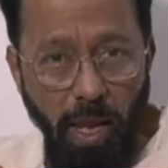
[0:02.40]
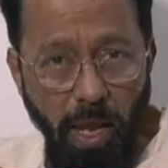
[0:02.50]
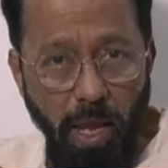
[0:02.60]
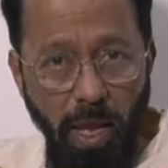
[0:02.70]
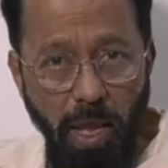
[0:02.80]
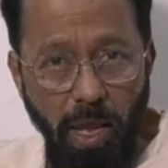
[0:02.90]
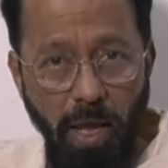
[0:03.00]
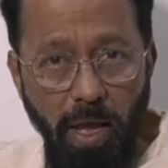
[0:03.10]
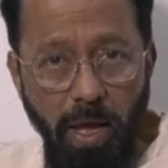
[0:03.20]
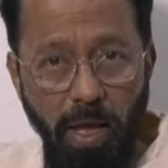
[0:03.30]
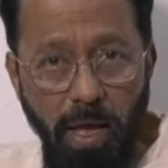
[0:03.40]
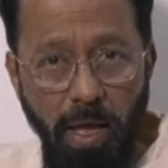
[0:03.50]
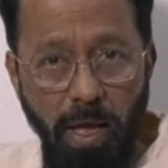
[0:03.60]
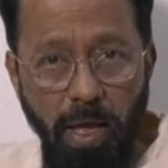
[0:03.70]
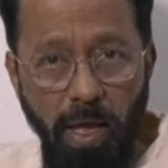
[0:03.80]

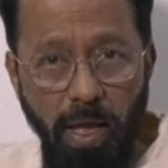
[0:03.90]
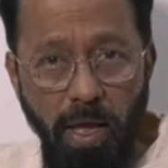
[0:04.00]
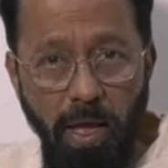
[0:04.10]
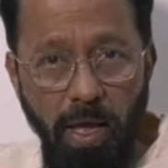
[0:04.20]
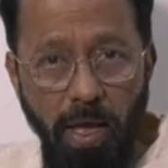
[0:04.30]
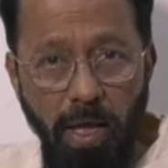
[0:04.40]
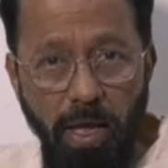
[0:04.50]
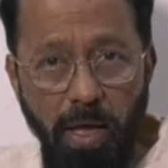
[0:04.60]
(silence)